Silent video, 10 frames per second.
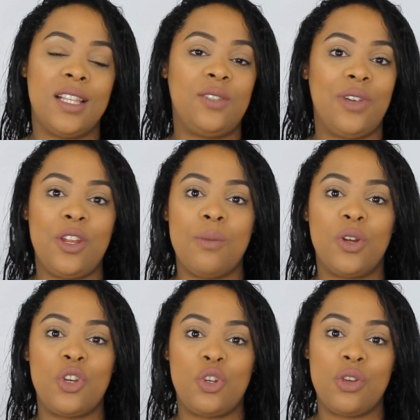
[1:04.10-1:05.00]
in this video, I'm
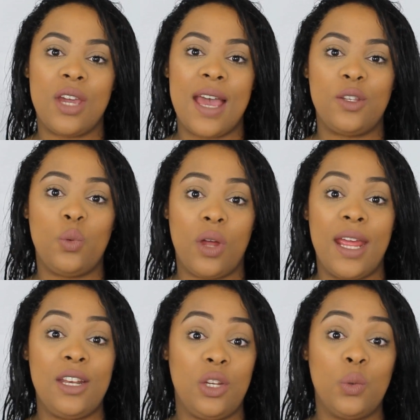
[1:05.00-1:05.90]
going to show you guys what
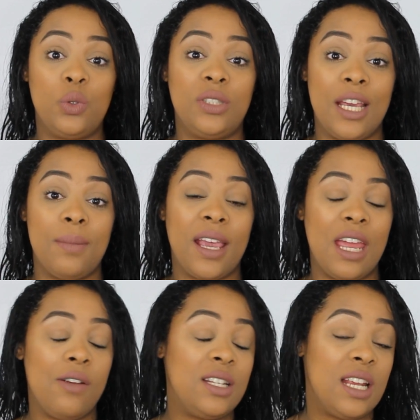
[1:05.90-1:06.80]
I do to take my
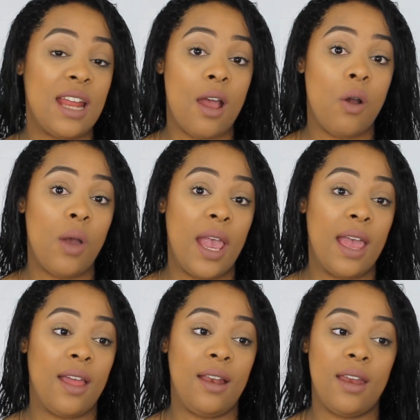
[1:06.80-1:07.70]
keratin out.
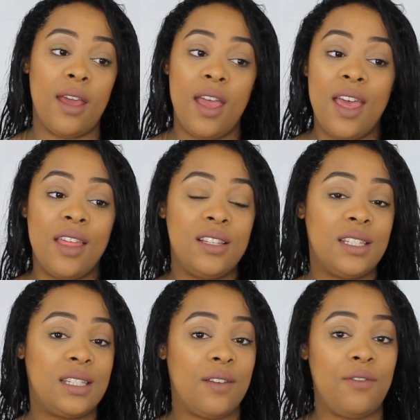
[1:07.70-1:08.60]
And this
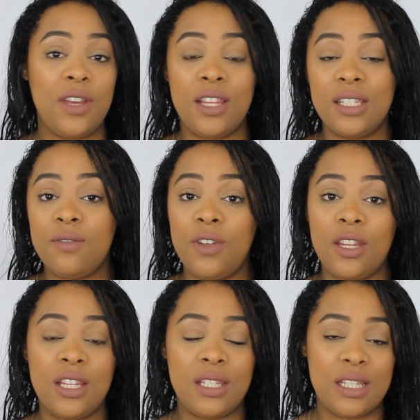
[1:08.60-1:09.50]
is
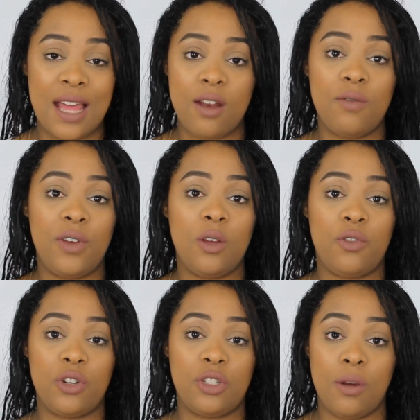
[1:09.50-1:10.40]
not a video
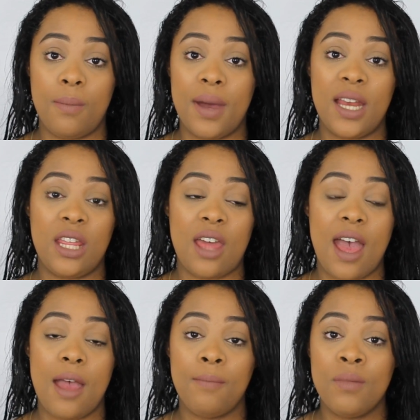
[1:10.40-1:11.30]
for somebody
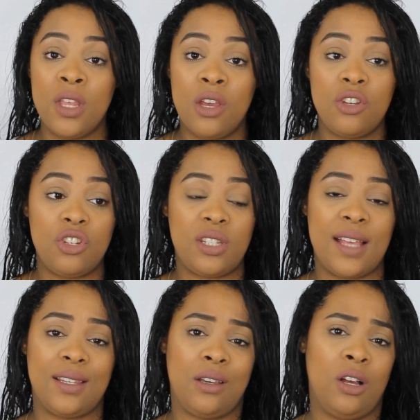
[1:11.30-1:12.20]
that just
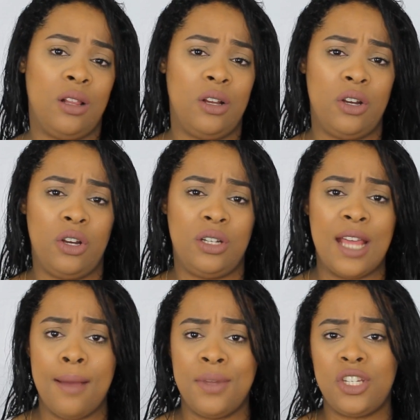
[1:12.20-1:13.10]
has color
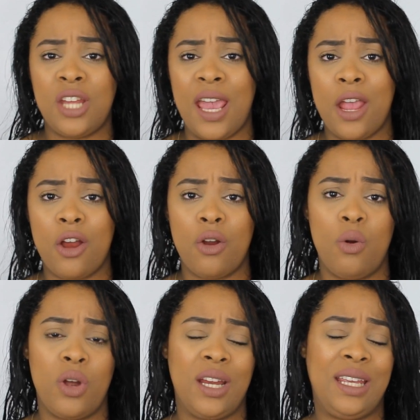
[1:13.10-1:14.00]
damaged hair
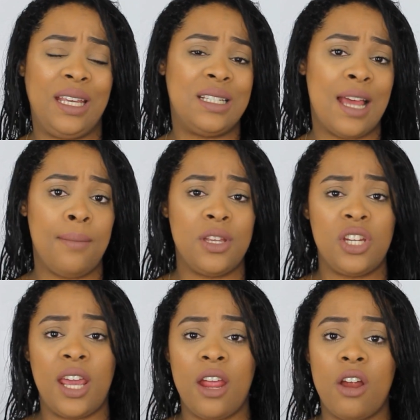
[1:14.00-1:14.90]
or heat damaged
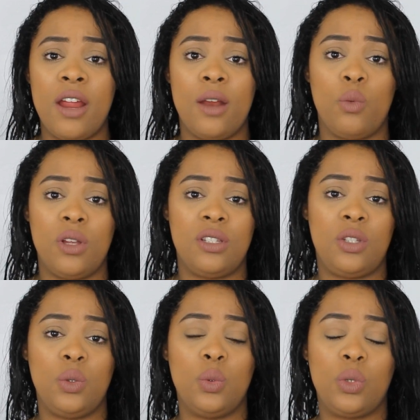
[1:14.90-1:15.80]
hair and wants
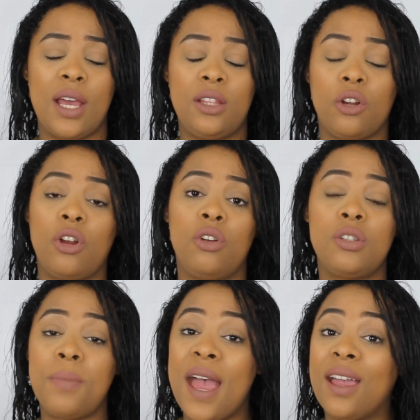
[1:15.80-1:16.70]
to get their curls
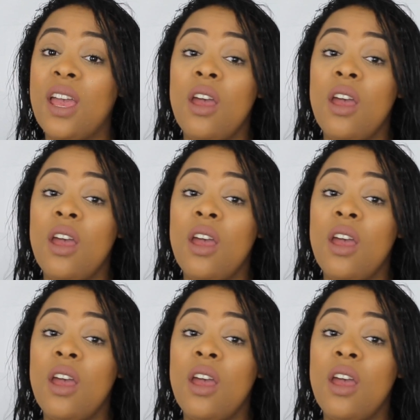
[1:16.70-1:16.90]
back.